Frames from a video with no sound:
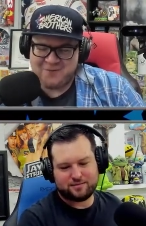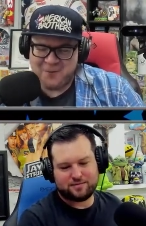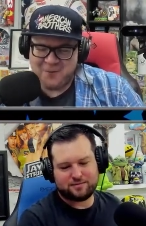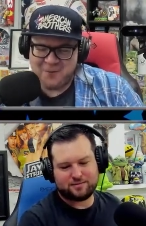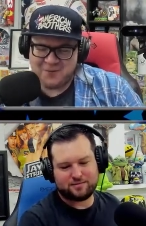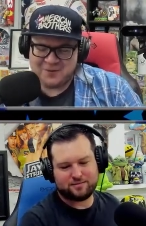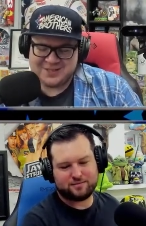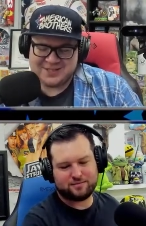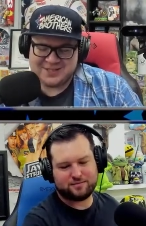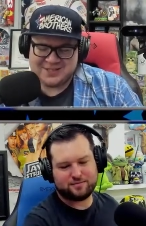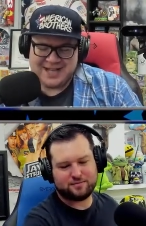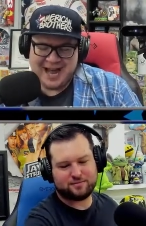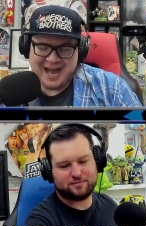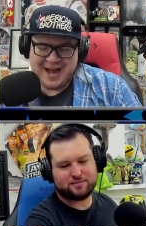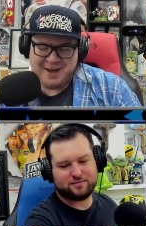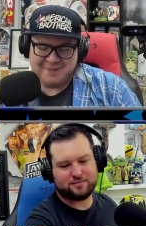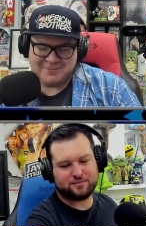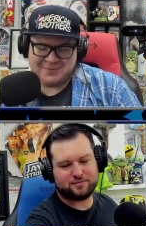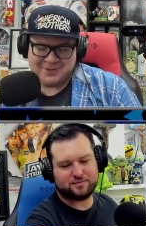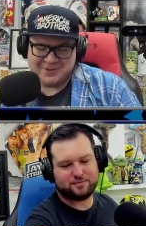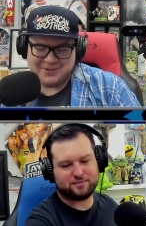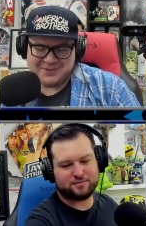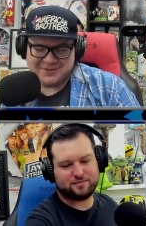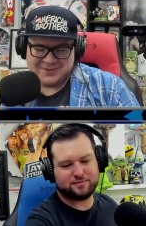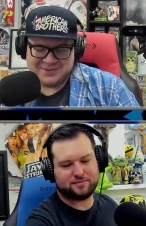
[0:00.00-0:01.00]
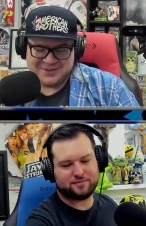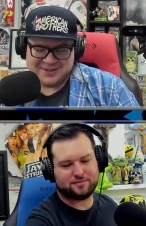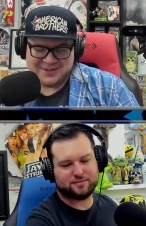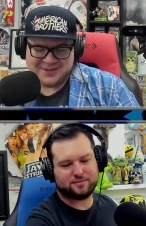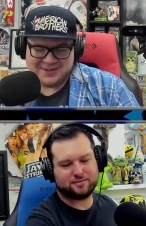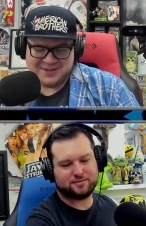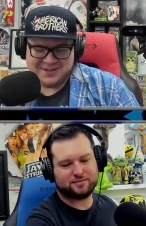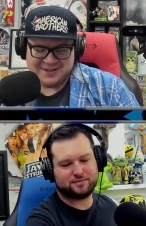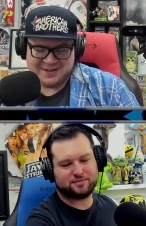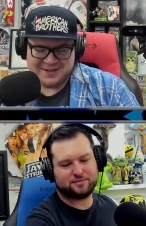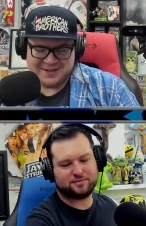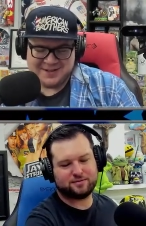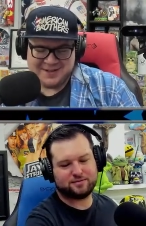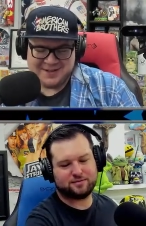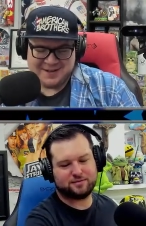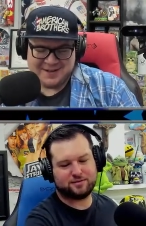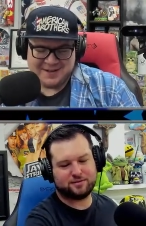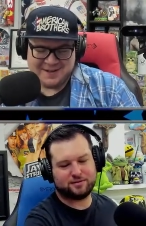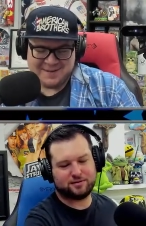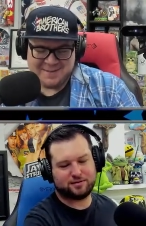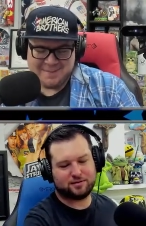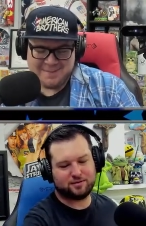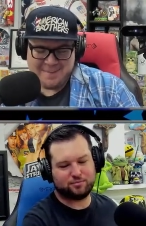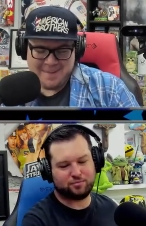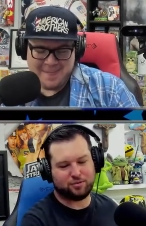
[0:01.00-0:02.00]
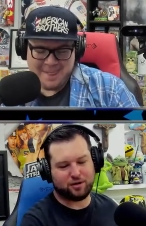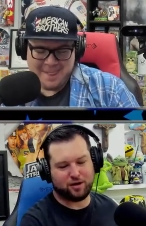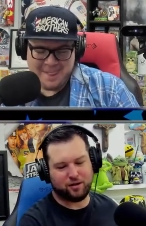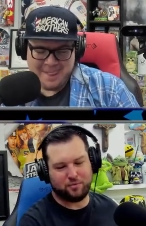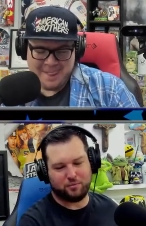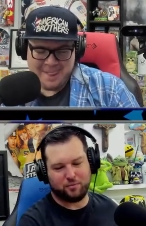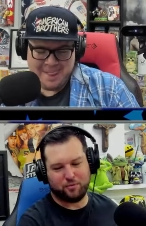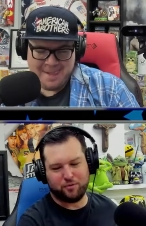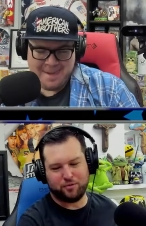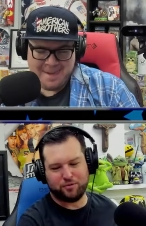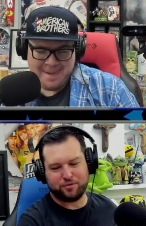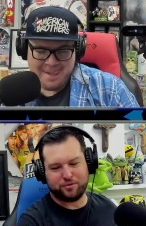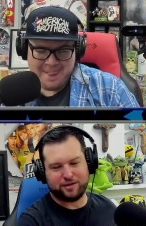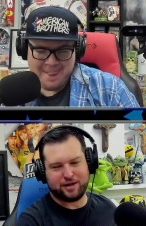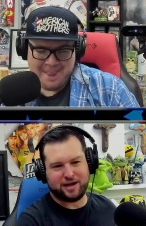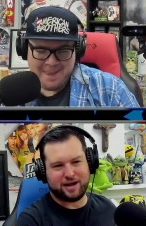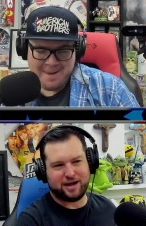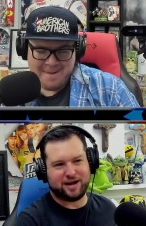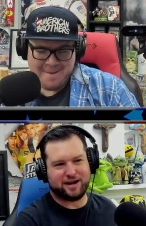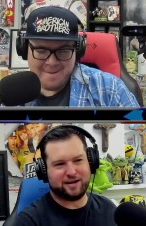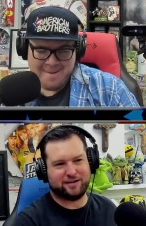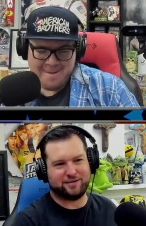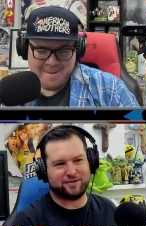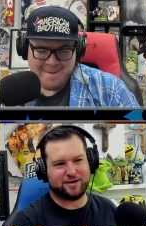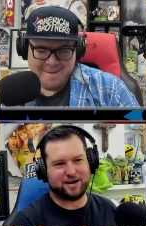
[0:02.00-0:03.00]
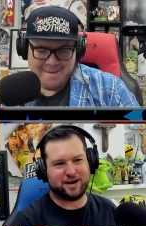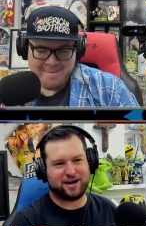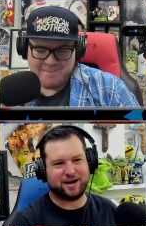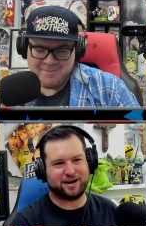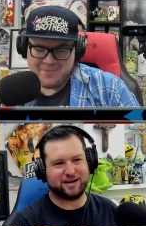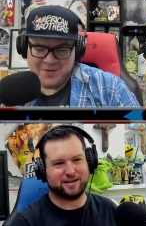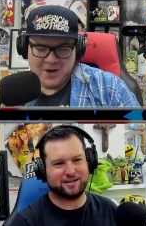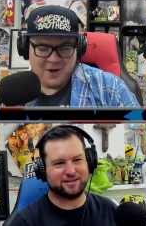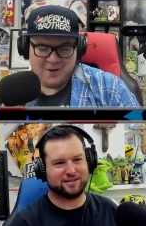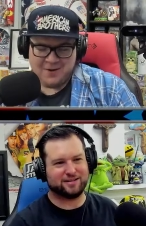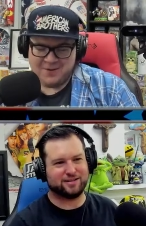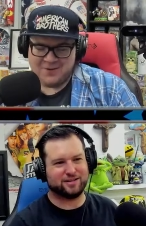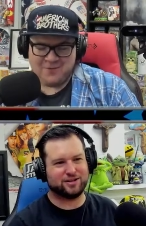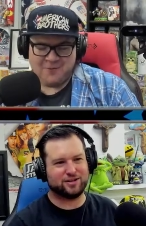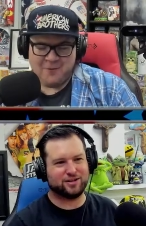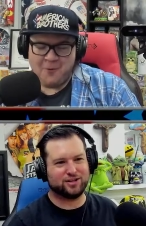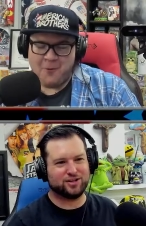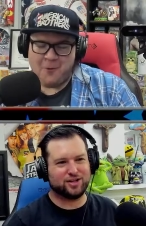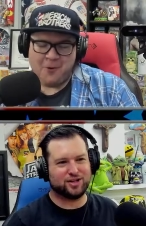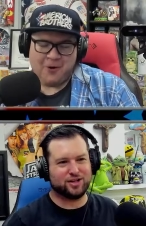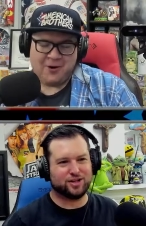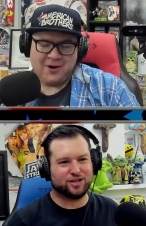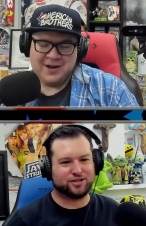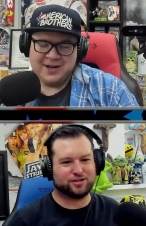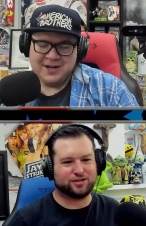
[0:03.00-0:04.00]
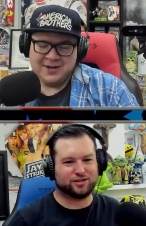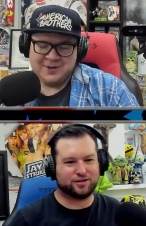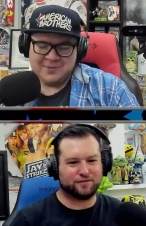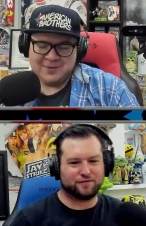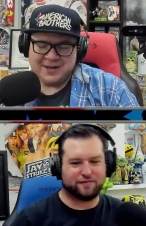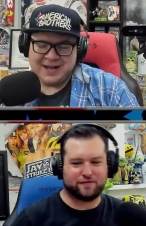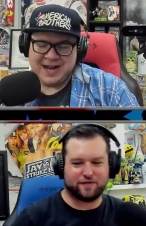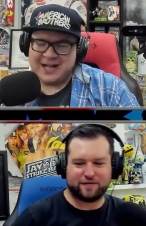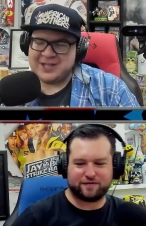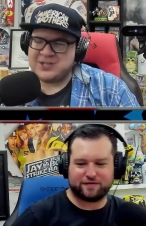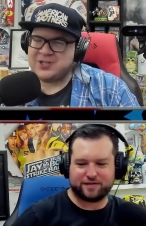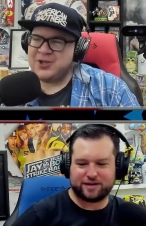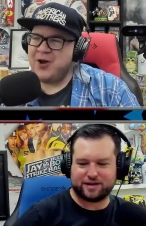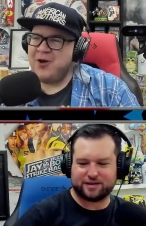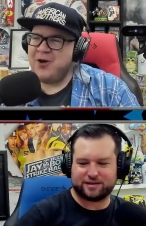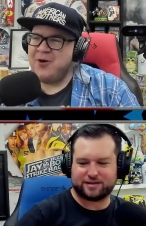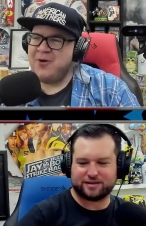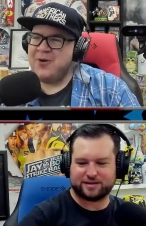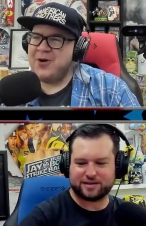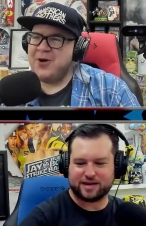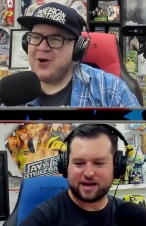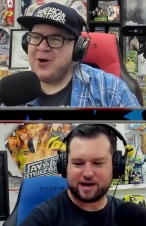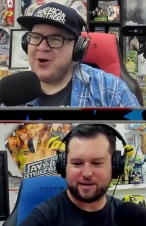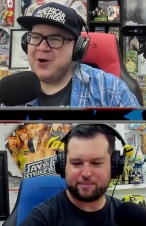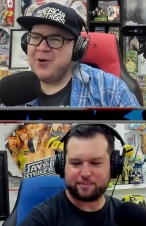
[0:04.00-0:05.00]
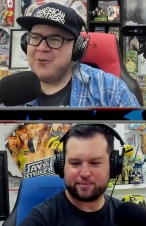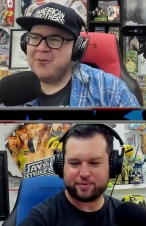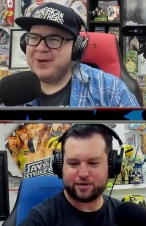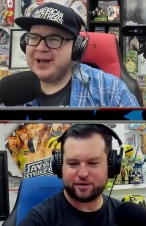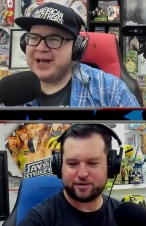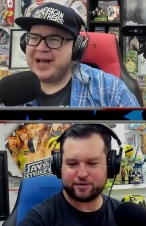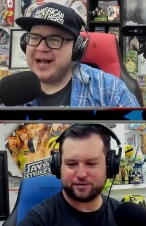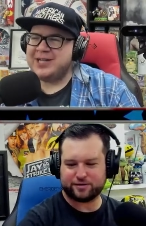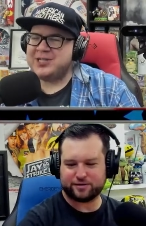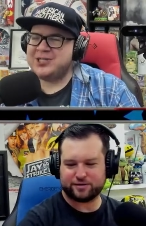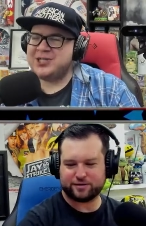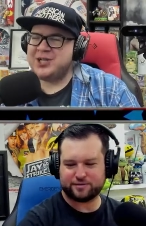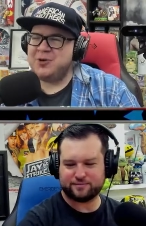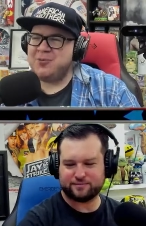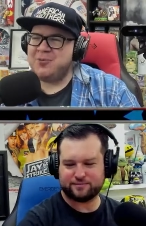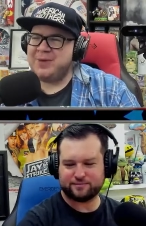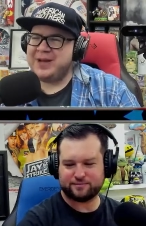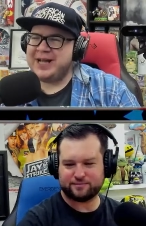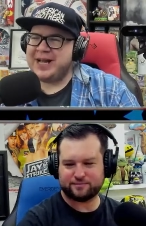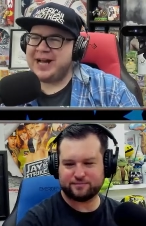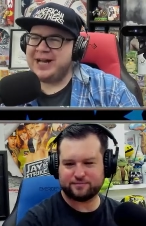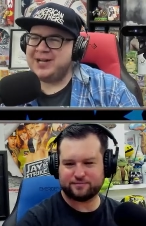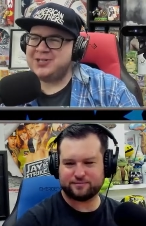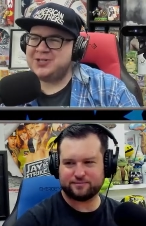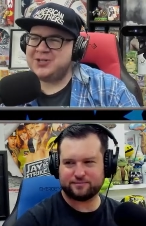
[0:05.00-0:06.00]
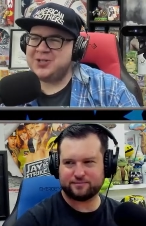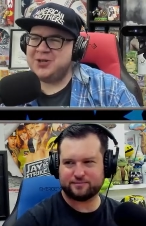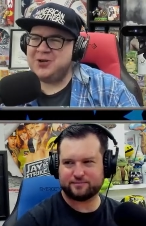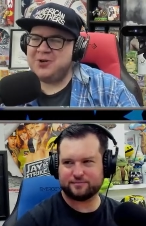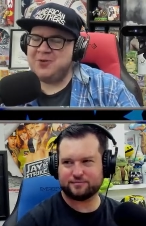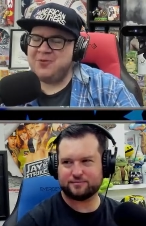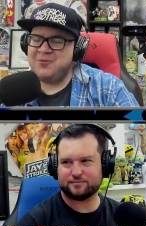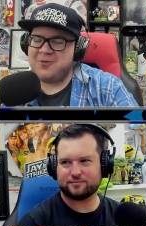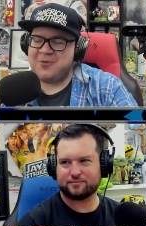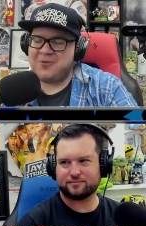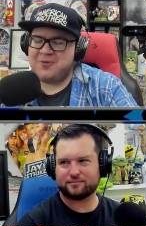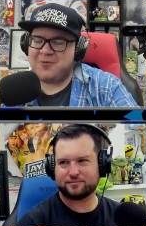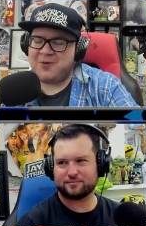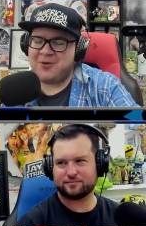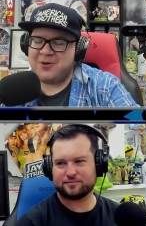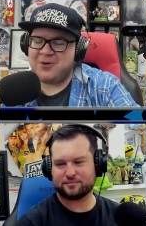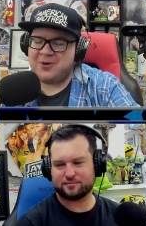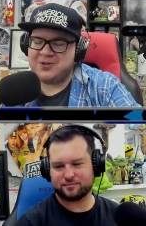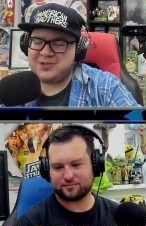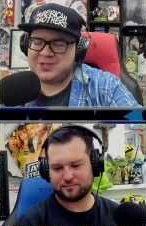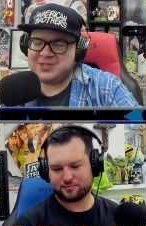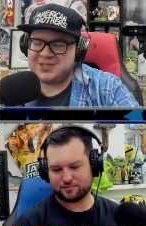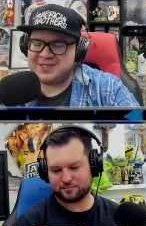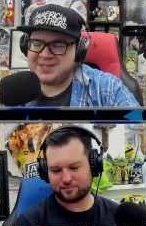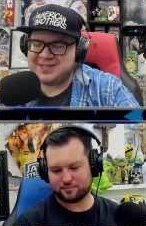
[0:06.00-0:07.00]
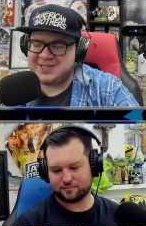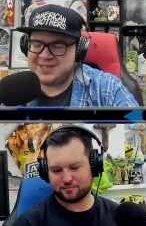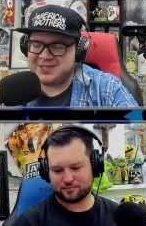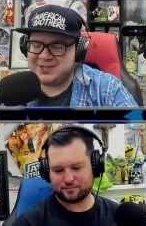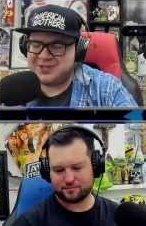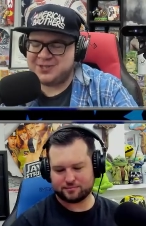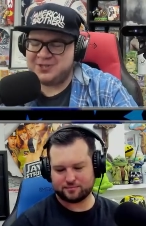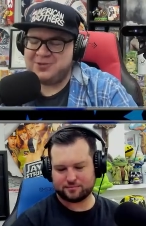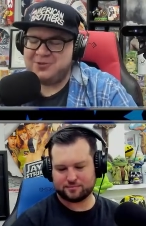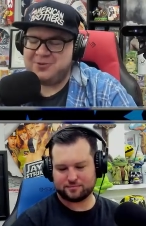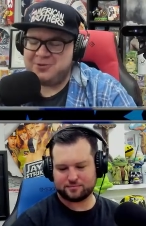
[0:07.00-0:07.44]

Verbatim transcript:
Speaker 1: Zapdos.
Speaker 2: Probably more than that, right?
Speaker 1: No, it's four. So we got two. Zapdos. We got two. We got two reverses and two